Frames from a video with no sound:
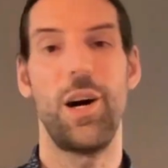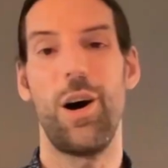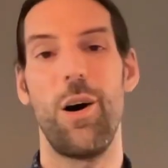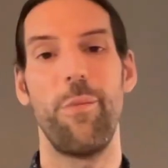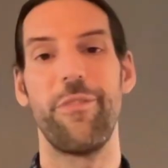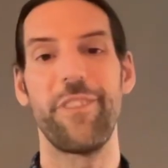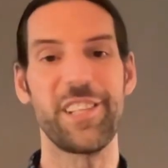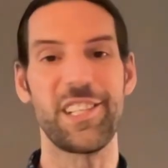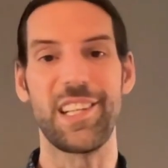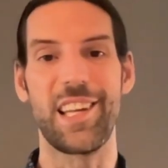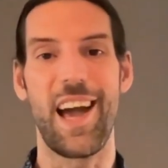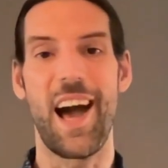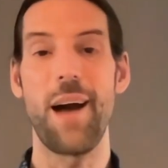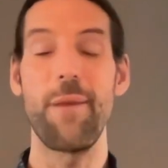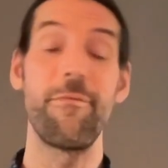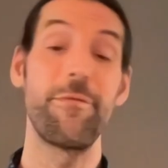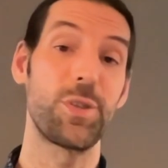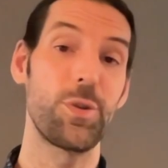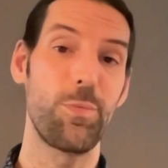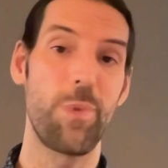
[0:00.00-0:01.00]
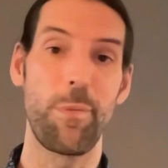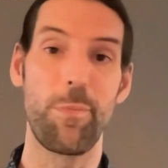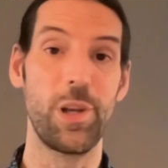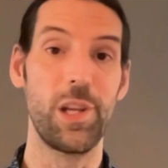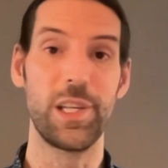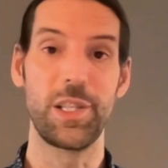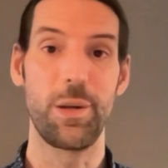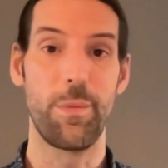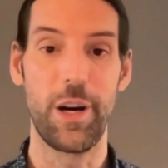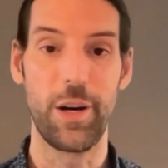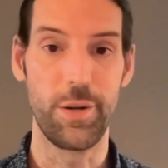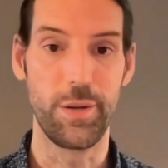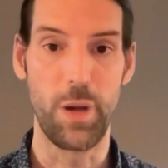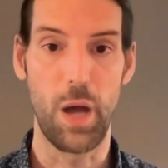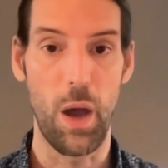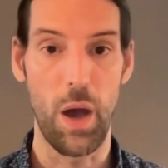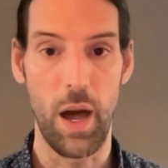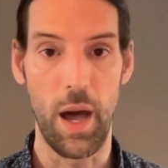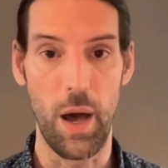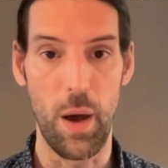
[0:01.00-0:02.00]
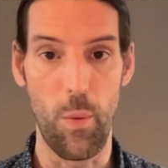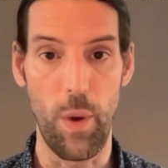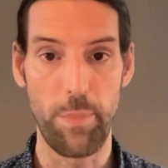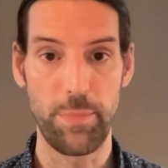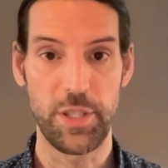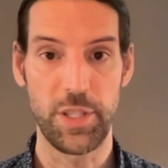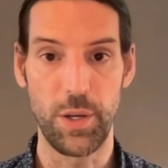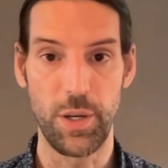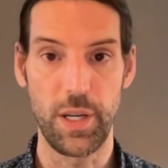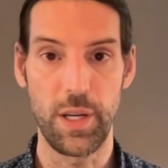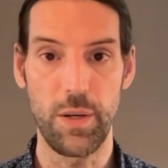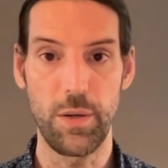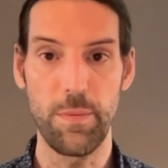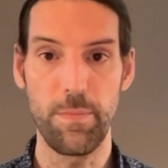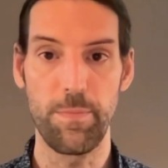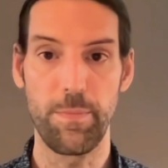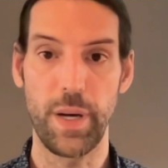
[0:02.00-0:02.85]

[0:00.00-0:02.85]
Now, obviously, I'm super bullish about Web Studio,